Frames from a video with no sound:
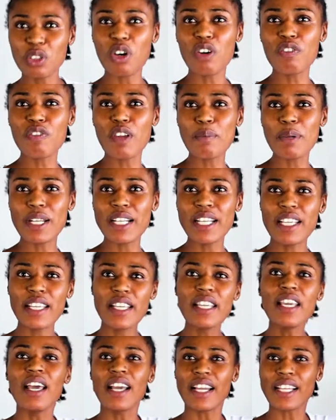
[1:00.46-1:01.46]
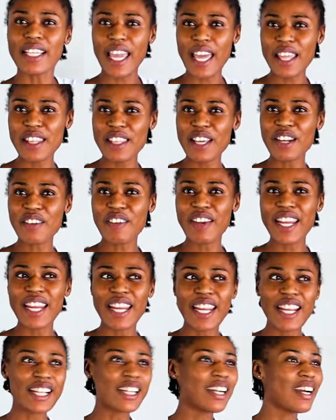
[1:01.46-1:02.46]
you know, family
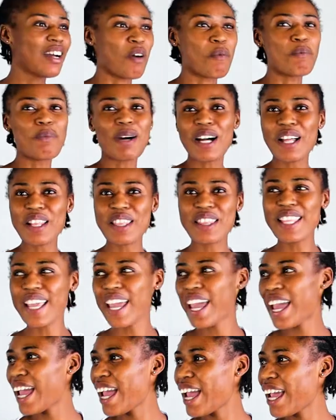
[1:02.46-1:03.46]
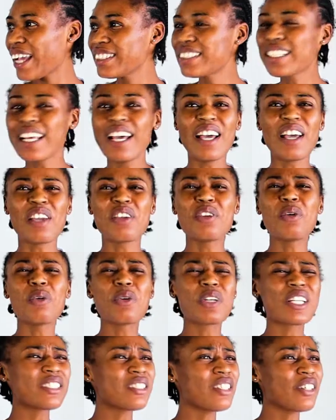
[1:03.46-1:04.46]
gathering, birthdays.
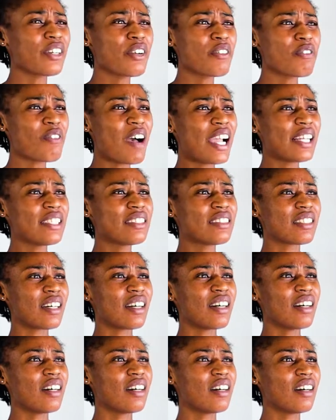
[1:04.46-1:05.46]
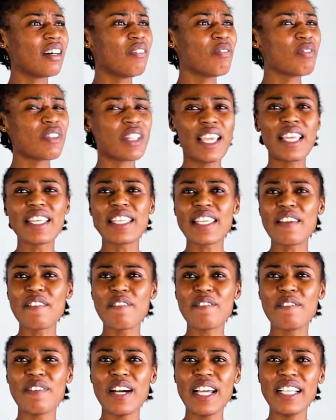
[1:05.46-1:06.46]
You literally find an
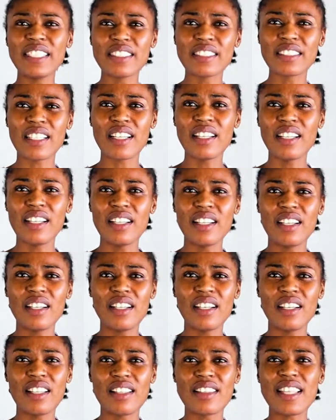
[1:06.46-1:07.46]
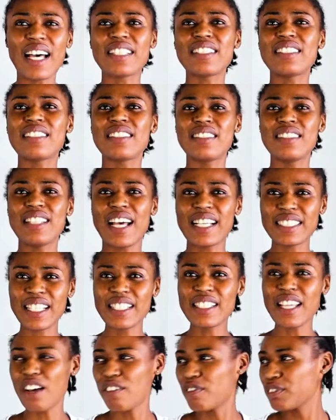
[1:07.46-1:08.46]
event that
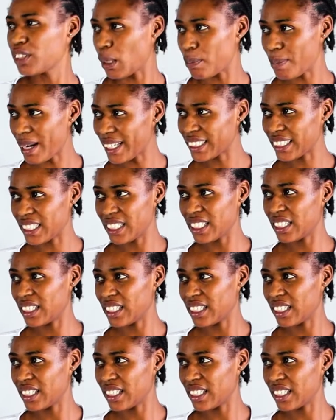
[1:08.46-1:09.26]
doesn't have chapati.